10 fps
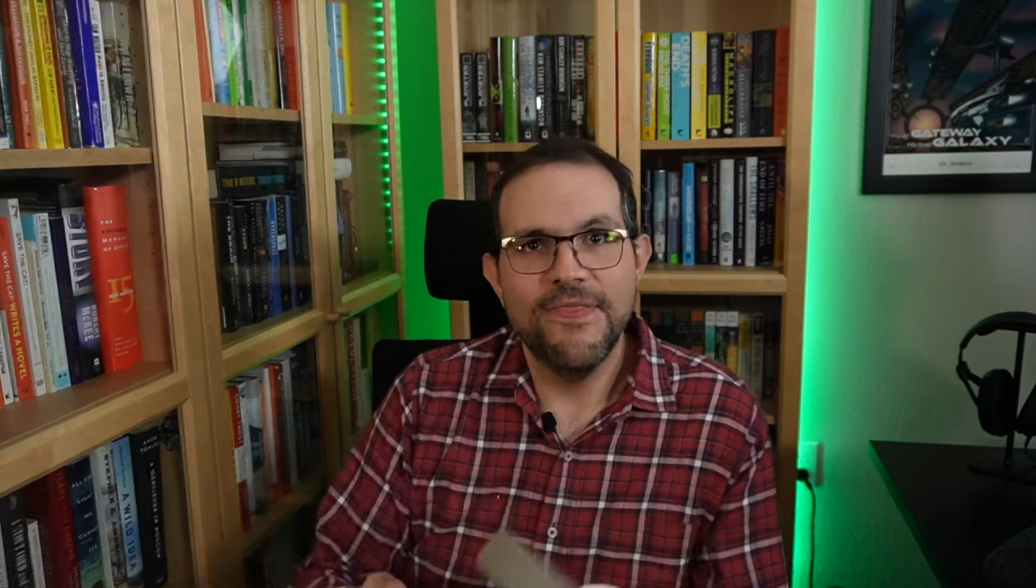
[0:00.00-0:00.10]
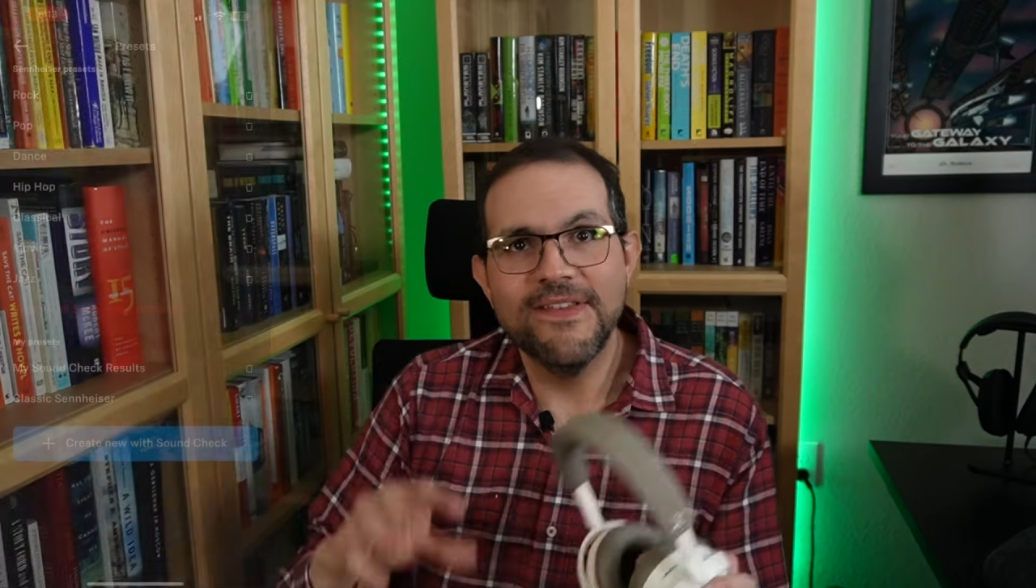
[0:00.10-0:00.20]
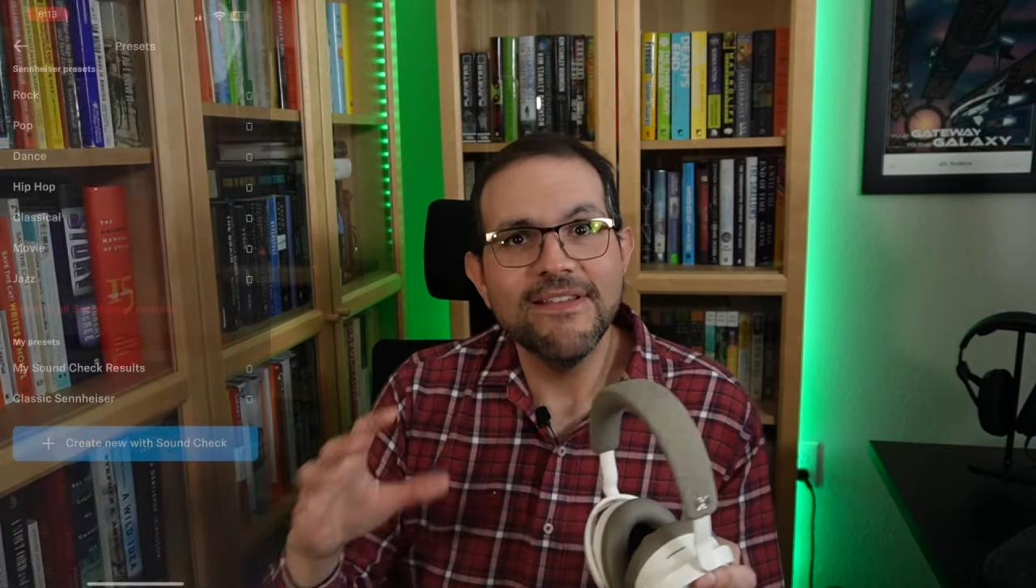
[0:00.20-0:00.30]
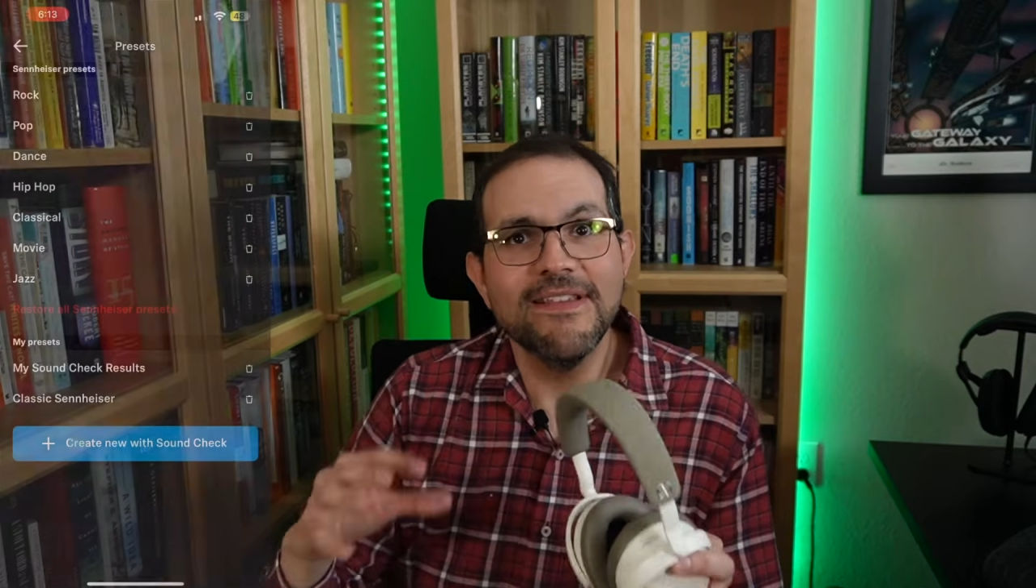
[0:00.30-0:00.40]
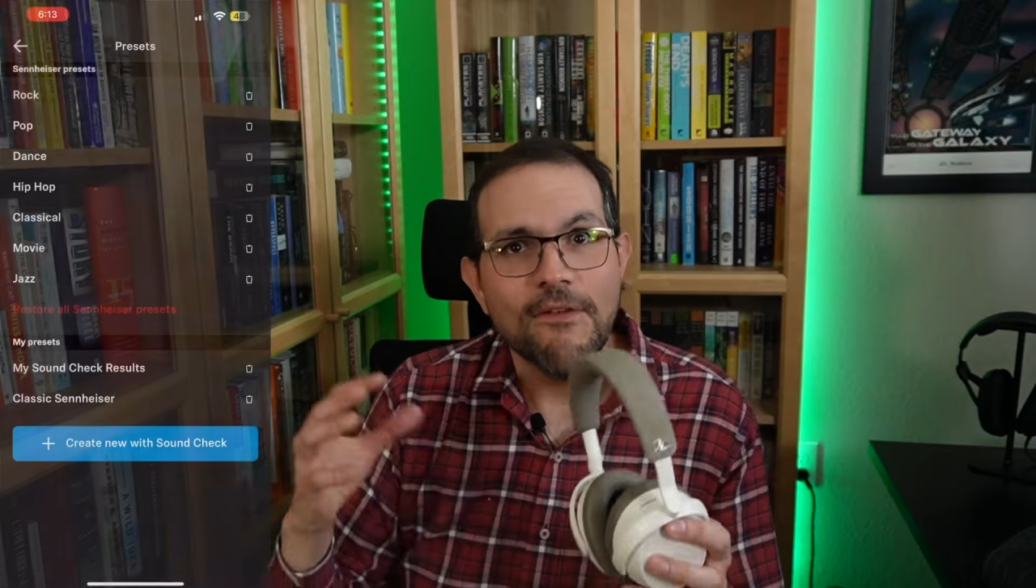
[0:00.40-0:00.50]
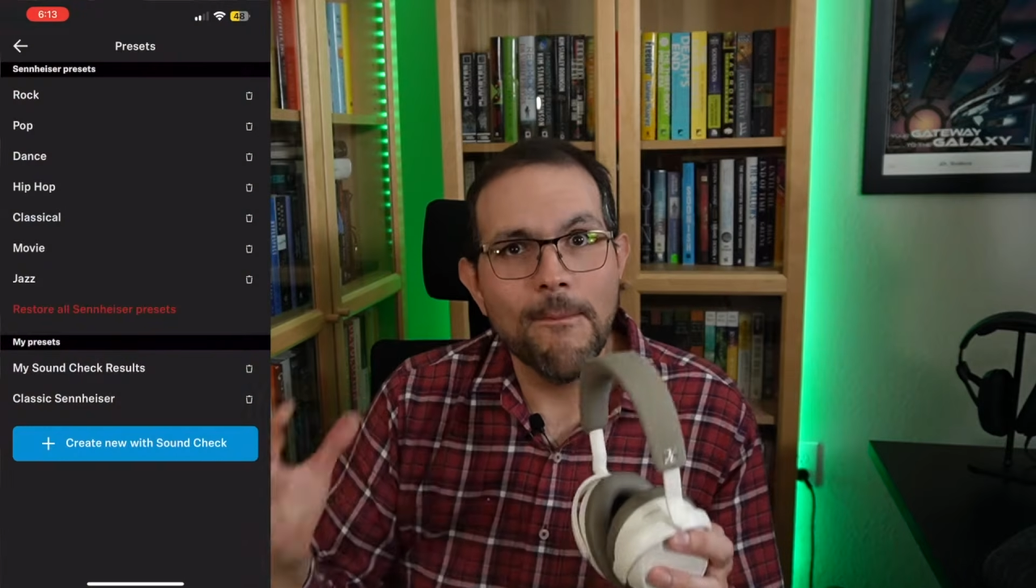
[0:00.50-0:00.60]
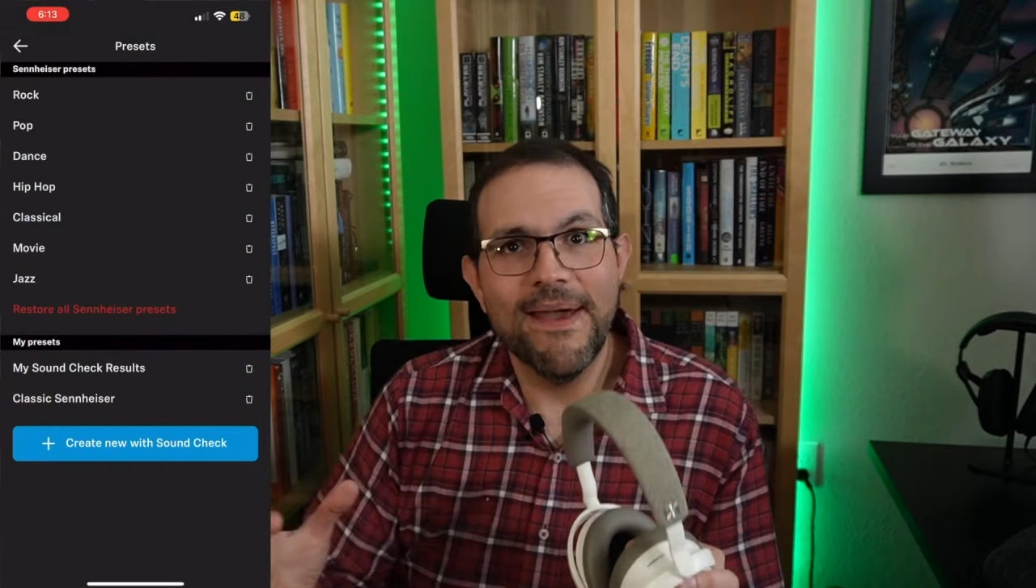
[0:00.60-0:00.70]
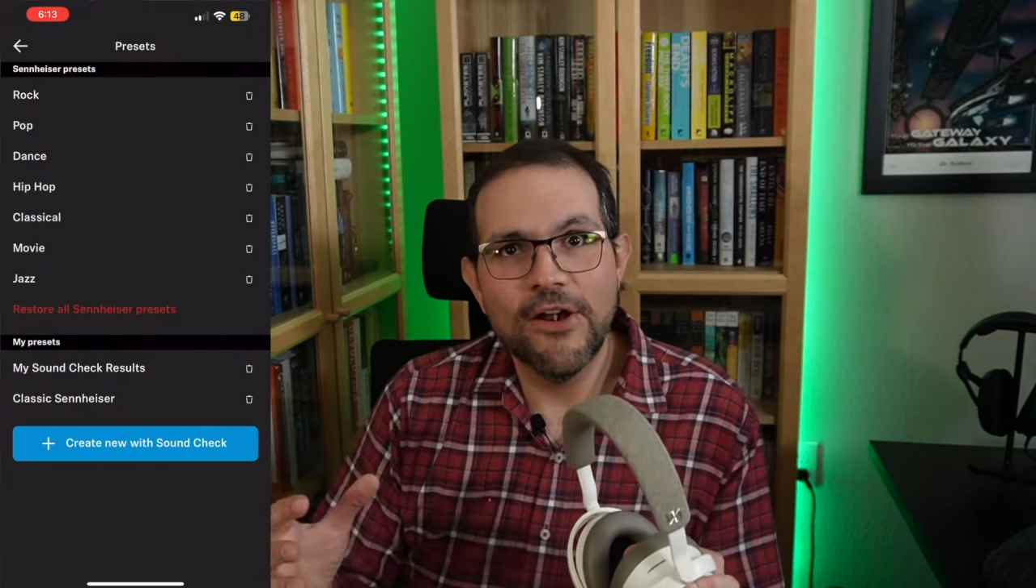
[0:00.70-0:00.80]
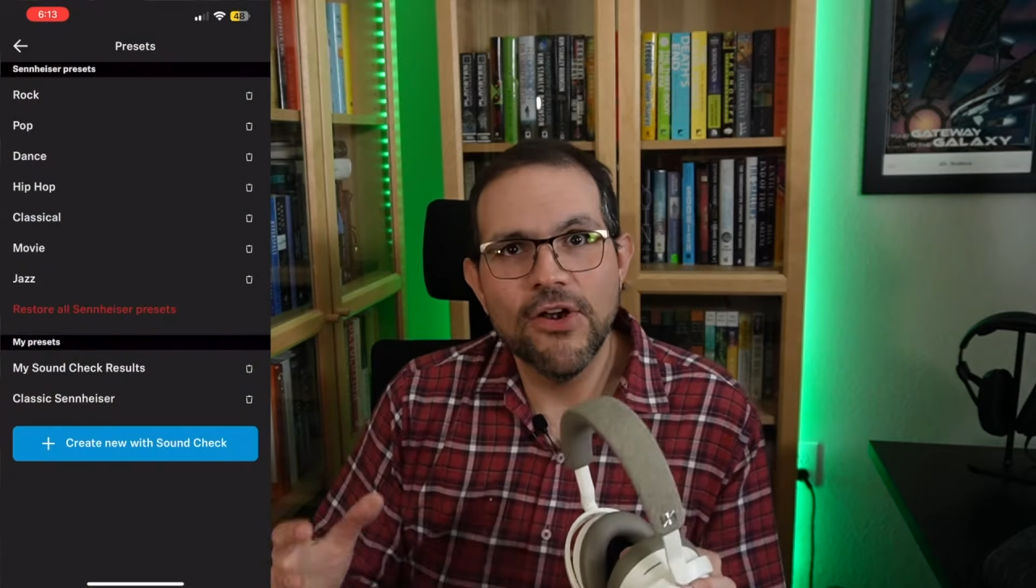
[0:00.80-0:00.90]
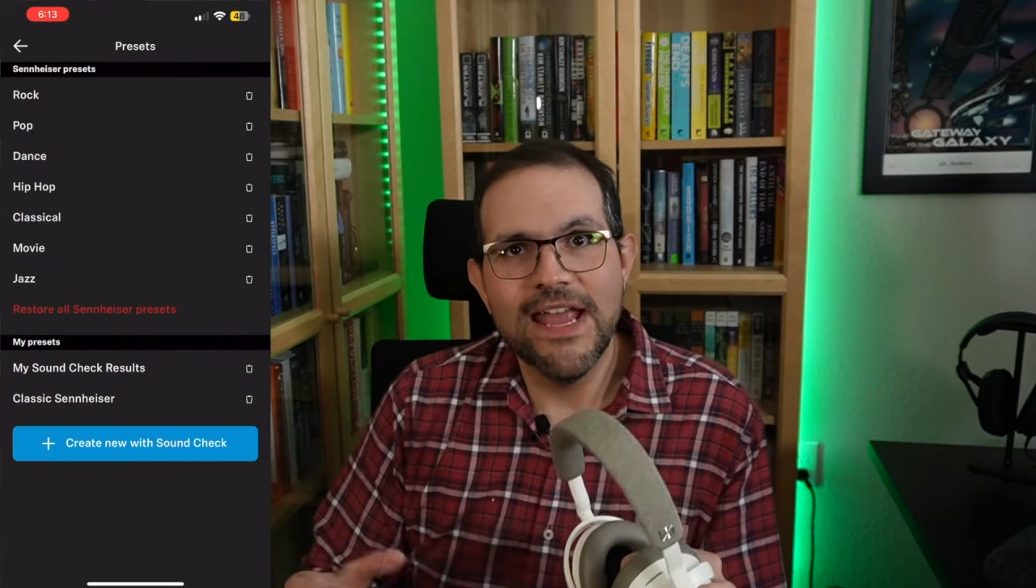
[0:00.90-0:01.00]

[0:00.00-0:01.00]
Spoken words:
This is even better